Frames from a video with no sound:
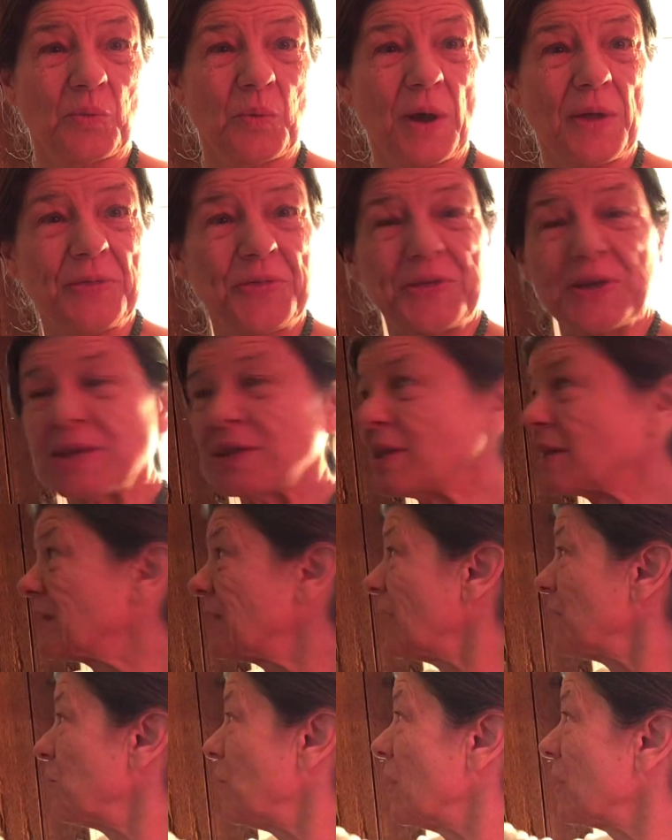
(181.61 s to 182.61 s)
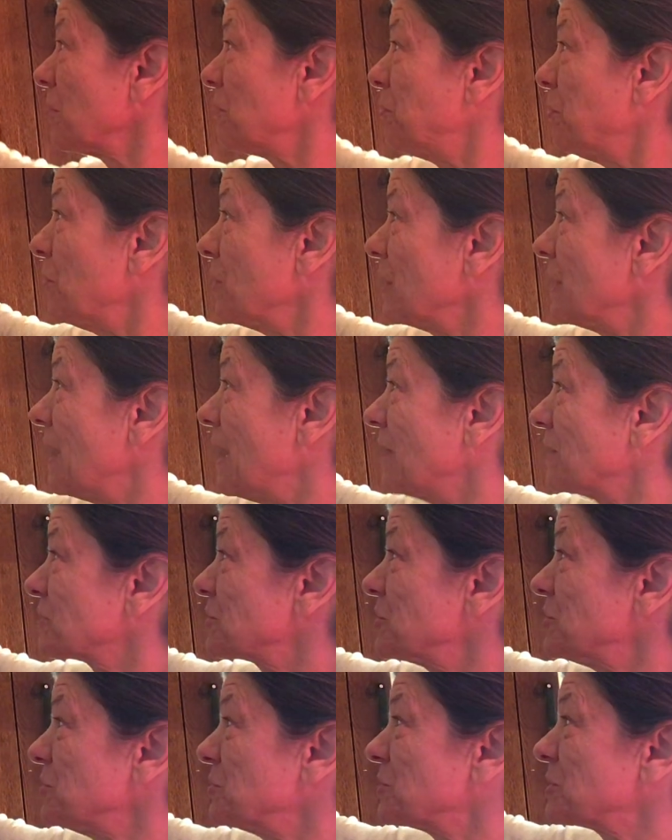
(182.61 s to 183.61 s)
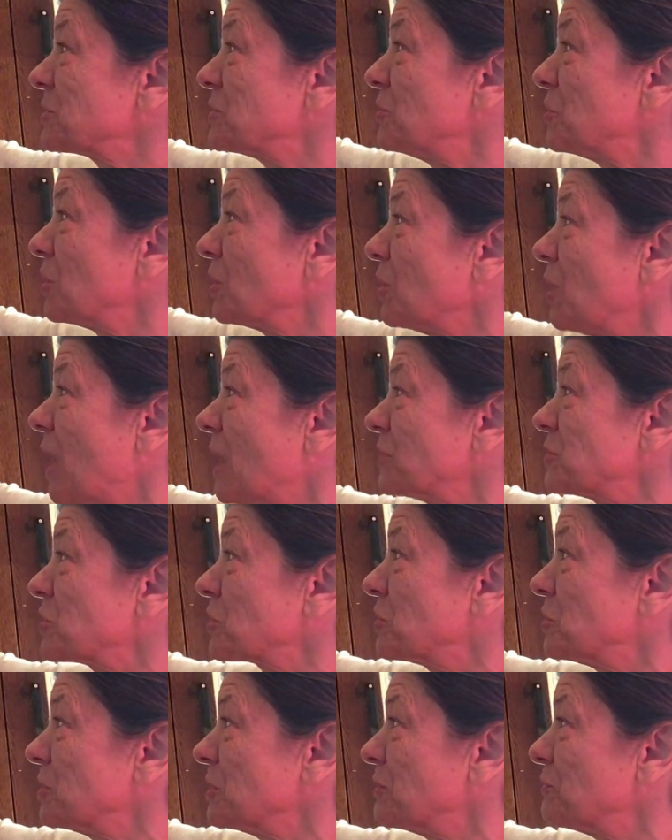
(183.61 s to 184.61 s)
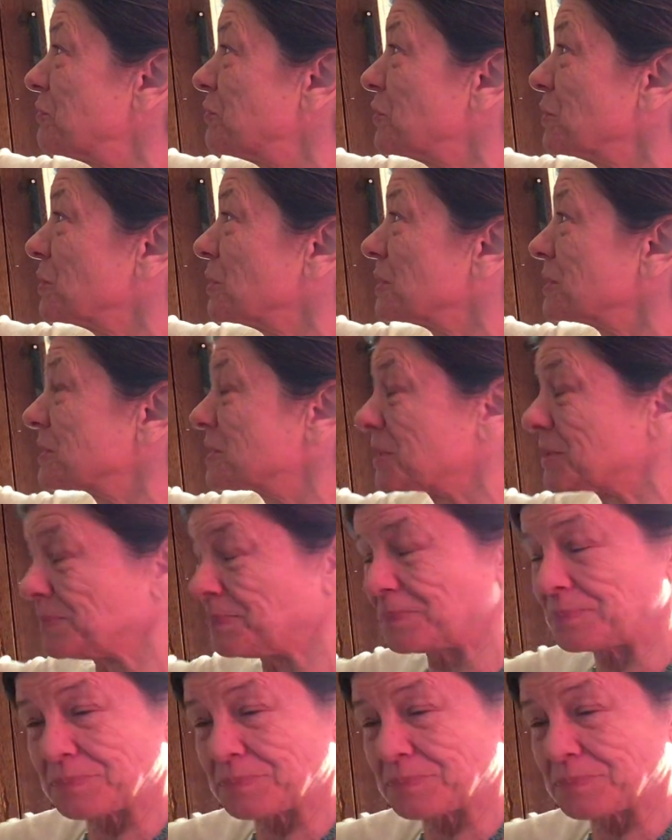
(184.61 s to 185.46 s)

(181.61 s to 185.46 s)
one thing that I want to point out too is neurological influence.